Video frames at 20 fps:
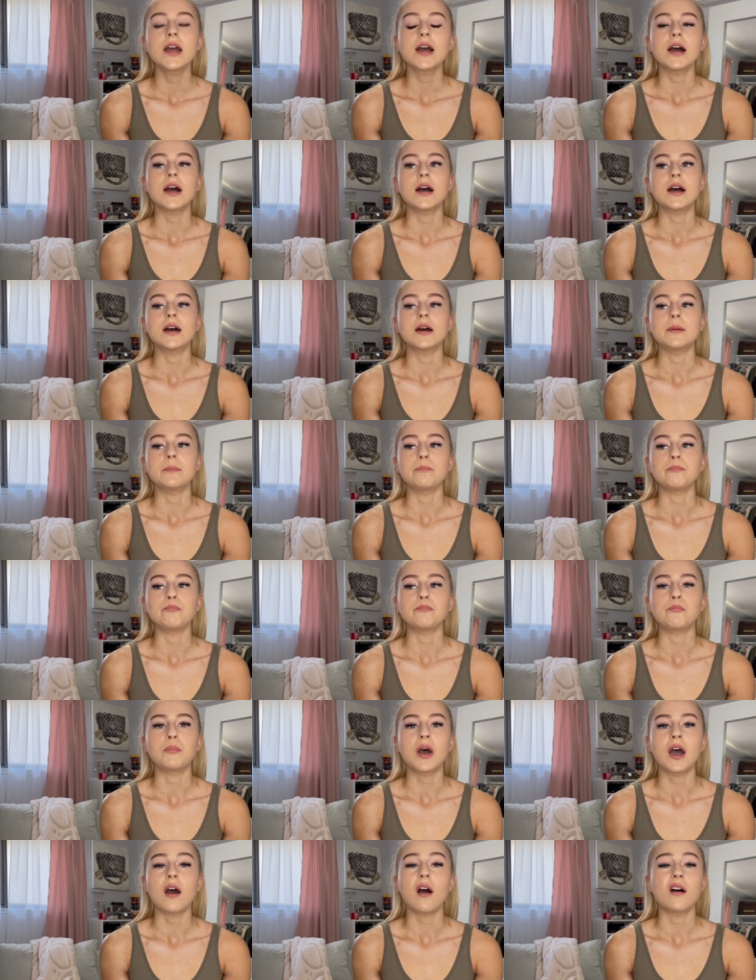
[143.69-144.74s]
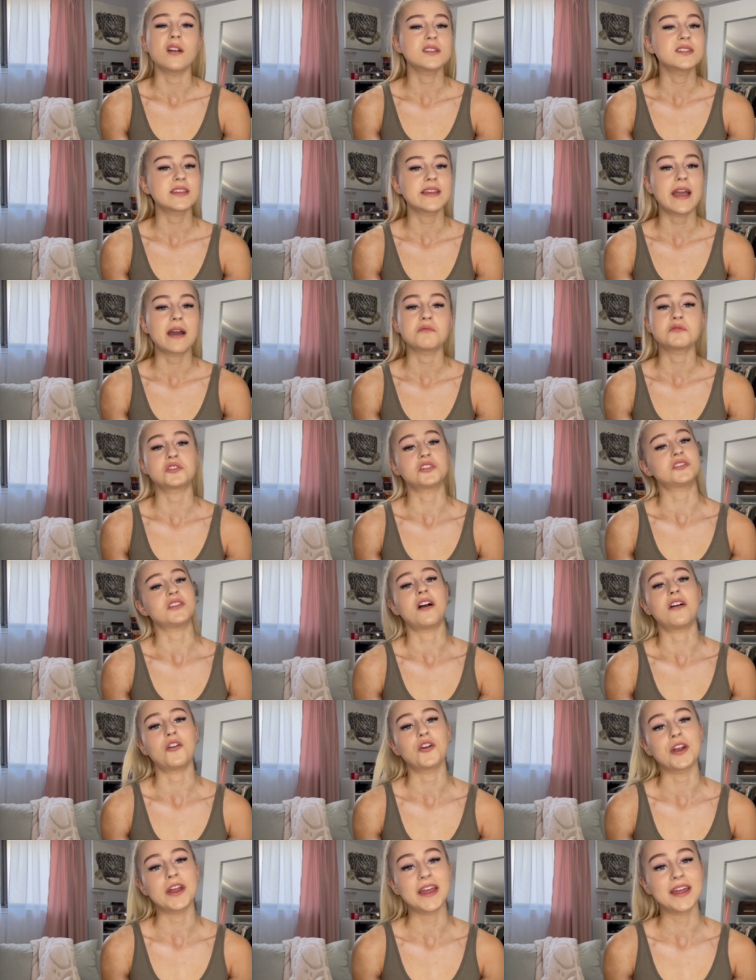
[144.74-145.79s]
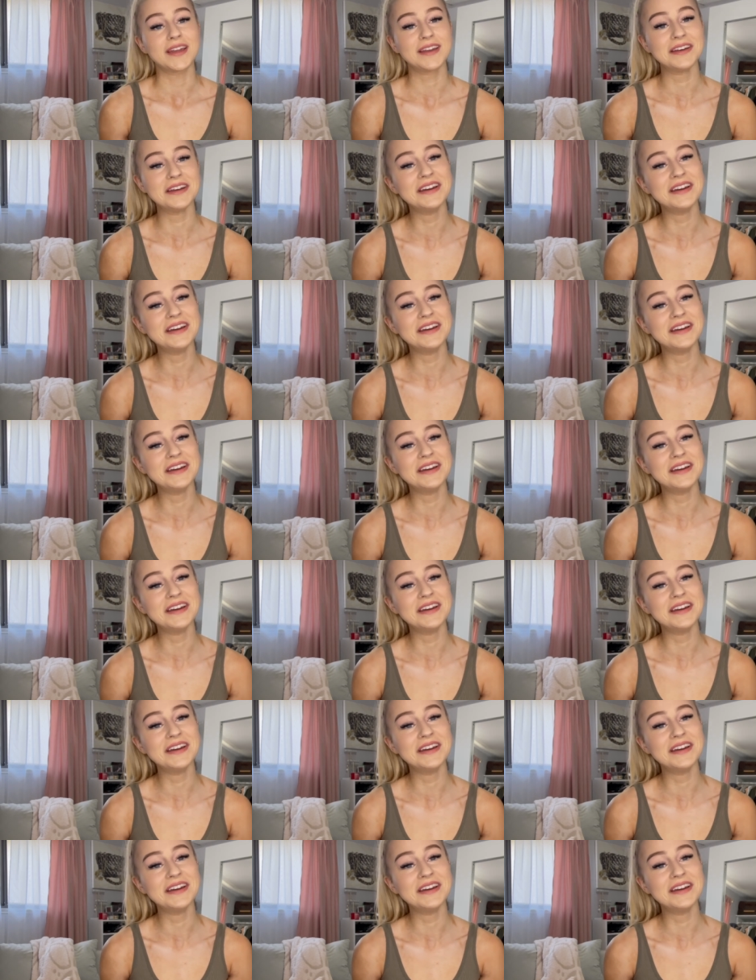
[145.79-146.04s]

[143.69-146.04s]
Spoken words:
but honestly, I was just hungry.